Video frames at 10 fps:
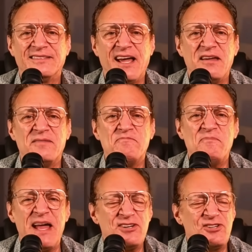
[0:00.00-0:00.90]
They
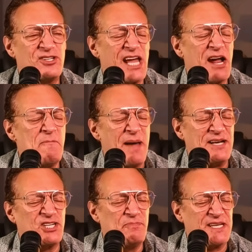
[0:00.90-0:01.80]
are
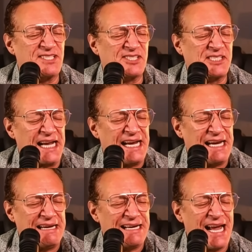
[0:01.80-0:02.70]
meant to be
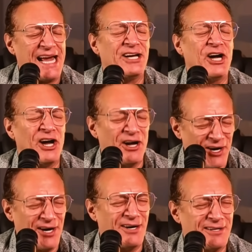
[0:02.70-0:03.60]
seen and
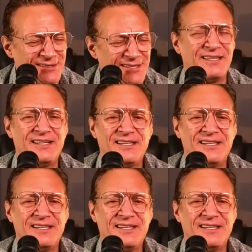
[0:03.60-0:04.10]
heard.